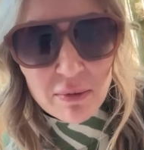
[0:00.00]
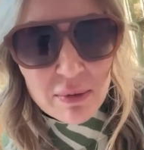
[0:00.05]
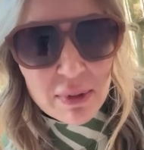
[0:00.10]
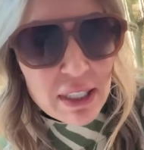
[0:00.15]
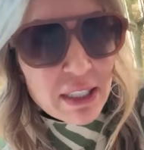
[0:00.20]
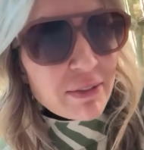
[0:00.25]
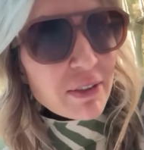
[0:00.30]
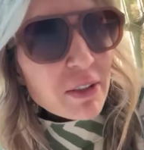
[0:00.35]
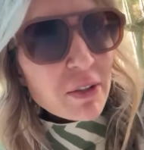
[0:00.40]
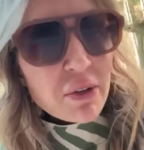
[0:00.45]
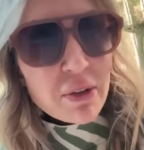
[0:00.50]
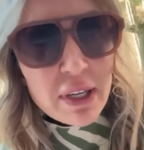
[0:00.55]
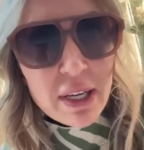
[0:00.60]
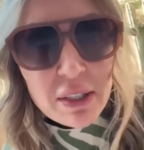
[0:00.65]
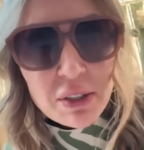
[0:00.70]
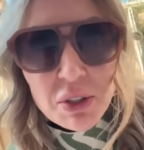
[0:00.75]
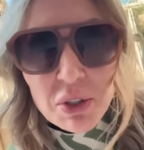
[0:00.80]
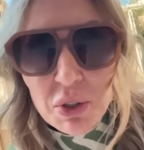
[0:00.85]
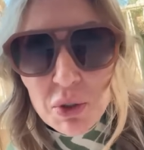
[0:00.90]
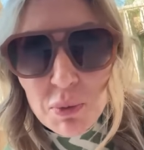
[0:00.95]
Even though they
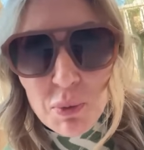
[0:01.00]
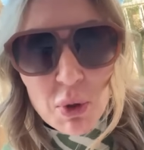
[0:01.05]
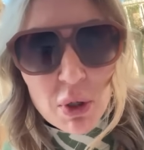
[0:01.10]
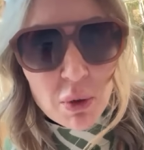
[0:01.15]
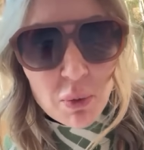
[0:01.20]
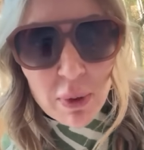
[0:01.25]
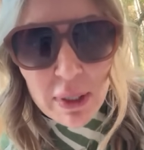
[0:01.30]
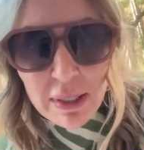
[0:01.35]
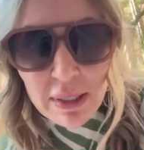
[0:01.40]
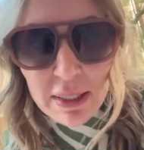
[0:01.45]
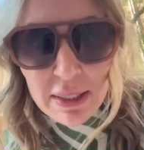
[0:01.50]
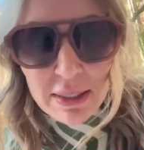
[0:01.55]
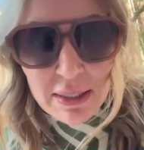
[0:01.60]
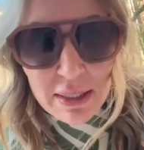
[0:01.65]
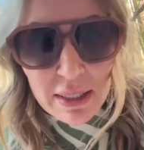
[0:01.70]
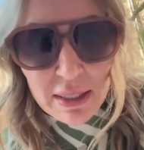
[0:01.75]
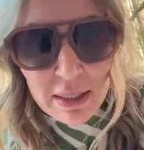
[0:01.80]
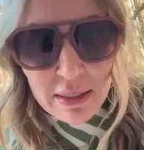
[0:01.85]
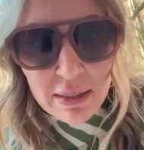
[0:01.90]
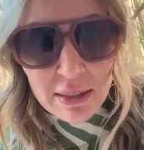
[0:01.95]
had 2 more
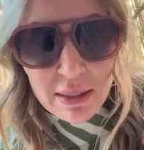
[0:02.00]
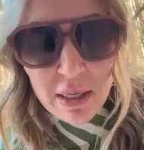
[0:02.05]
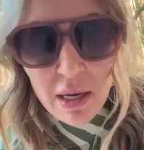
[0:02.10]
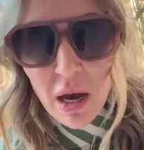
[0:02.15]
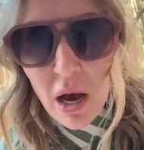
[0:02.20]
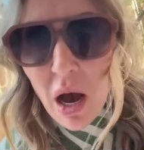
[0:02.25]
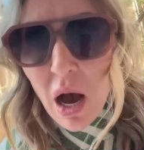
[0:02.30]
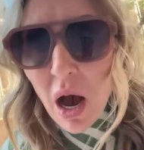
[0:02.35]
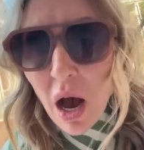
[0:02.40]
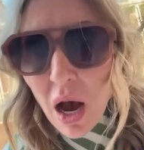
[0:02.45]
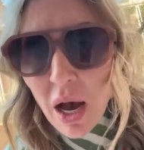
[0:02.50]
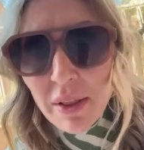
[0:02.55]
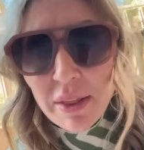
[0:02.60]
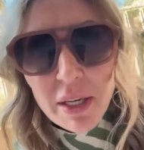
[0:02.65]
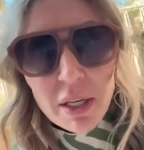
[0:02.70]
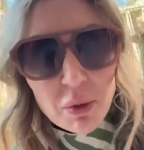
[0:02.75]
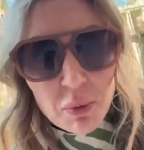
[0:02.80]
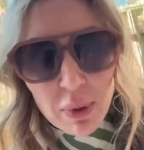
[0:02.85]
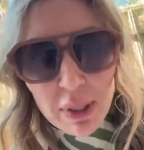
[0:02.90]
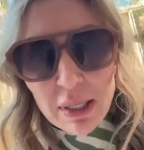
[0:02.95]
witnesses on
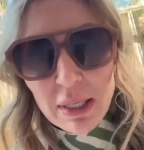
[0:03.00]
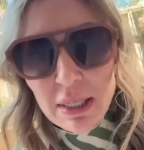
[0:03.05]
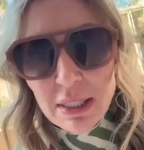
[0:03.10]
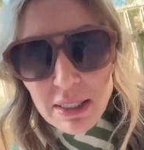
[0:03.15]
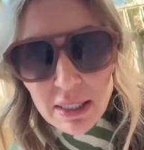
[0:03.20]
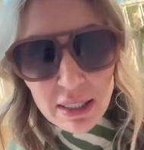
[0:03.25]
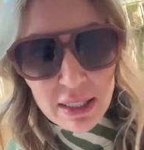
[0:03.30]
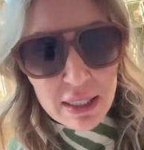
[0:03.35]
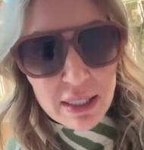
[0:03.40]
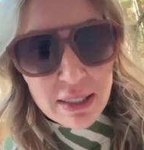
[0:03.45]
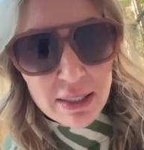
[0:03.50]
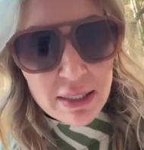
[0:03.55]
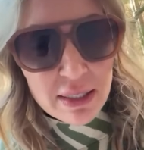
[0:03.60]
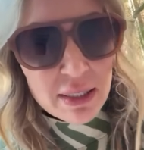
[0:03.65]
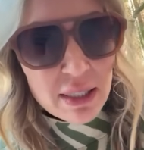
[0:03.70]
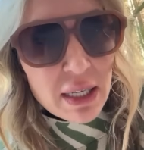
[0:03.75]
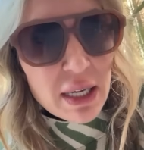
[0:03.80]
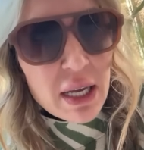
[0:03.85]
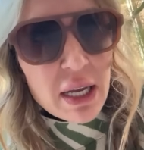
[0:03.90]
their witness list,